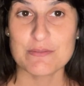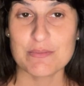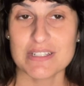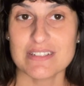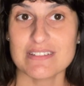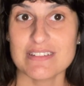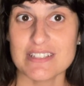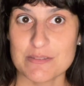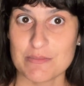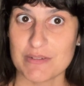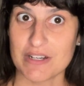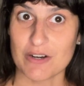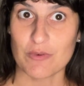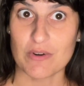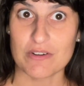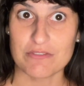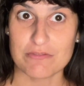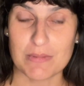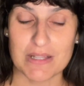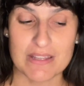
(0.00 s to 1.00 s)
been a
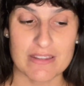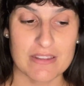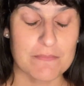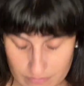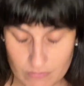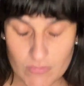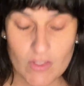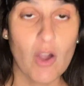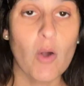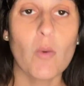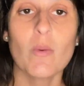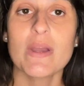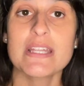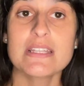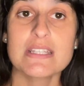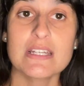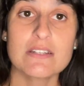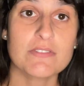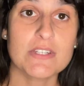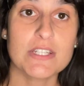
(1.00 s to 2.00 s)
rough month. Oh, in
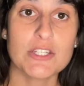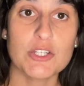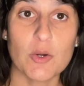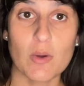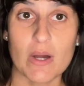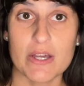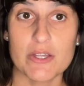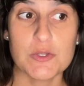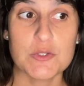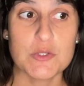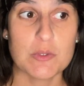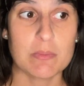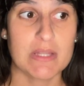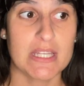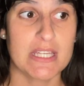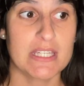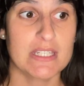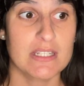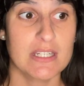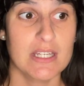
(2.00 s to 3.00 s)
that video I also
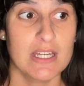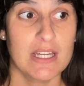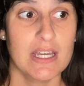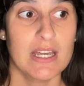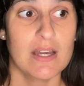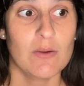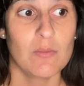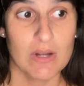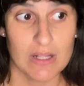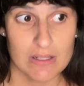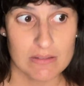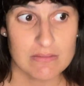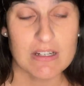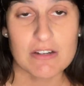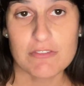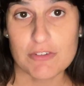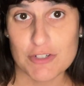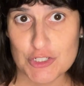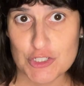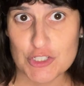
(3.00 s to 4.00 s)
played, well,
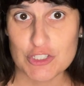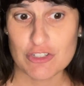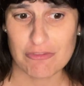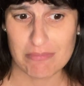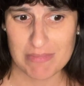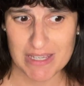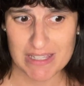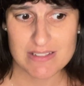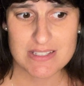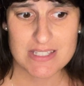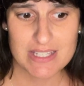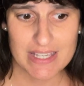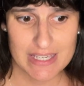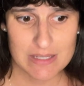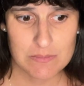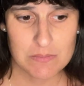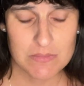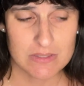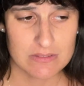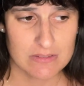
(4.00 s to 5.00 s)
a version of Mel's
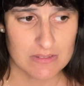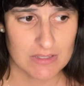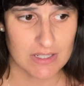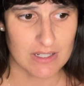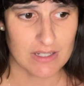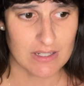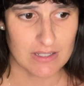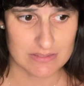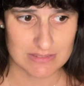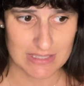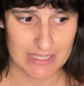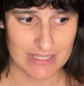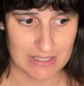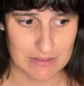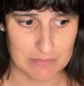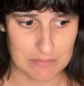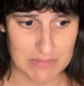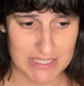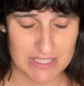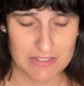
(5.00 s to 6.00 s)
game, like a
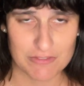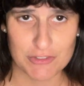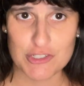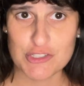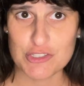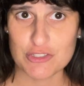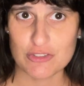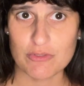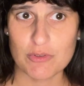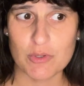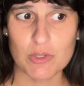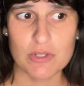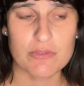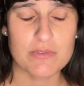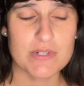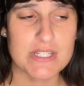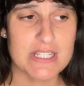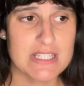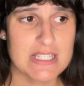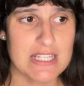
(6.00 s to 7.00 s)
mini version of Roll of
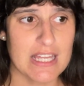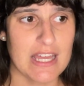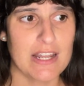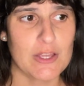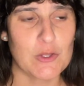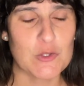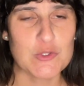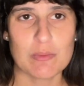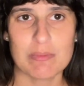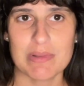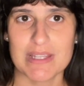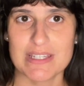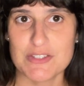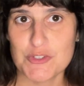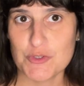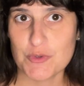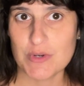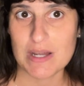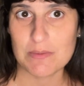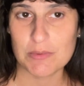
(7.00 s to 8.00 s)
Reads, and I also played
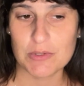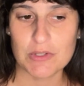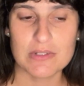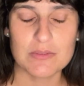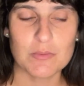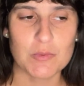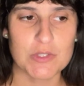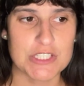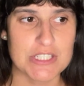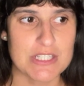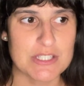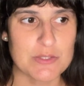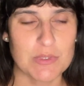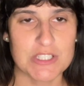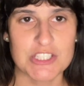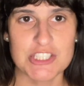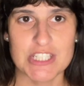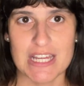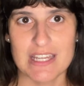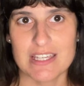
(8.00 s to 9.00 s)
Scrabble, which is
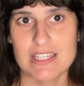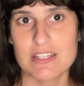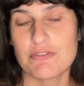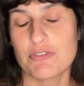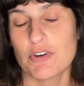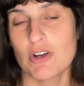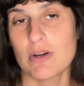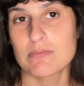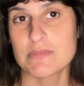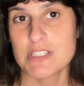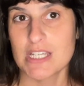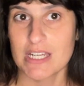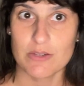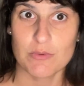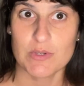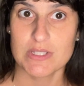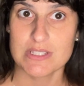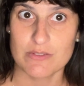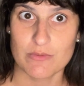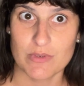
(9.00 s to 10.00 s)
what Jackie from Jackie
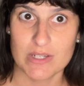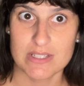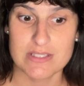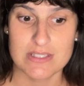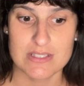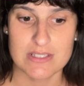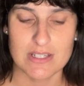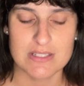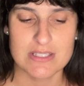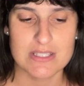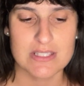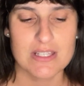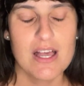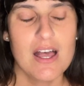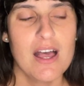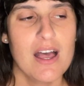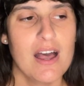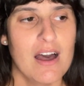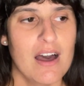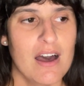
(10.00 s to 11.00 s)
Reads and Writes does
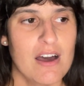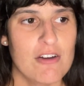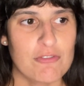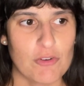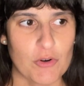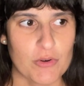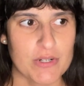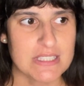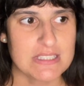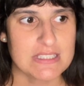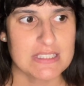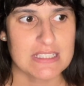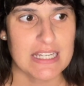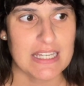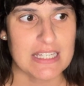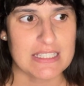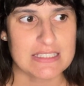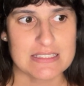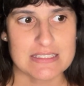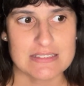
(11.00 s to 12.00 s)
for it.
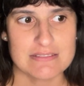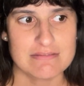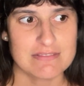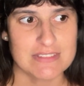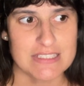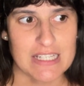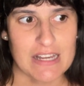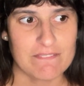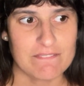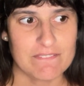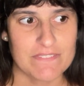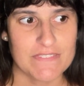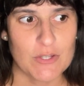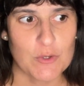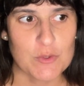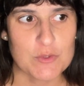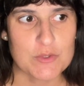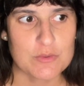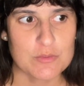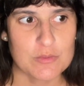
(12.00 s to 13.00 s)
And yeah,
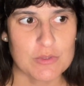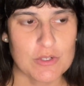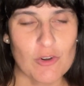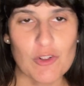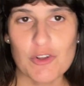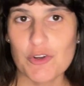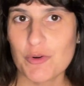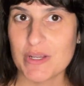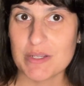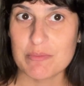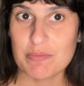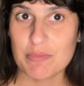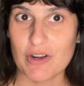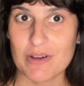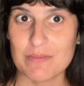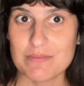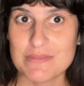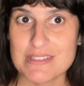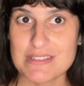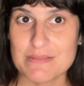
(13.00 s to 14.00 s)
those were all great
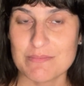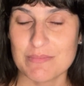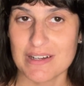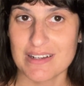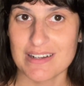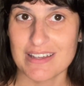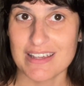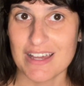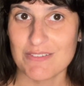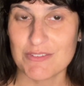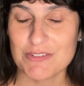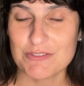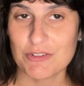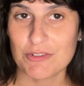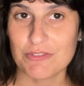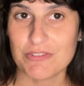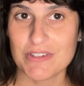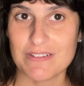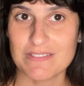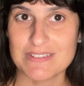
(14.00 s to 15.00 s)
prompts, but I haven't
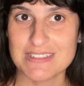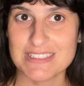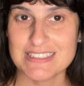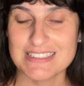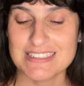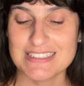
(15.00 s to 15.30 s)
fulfilled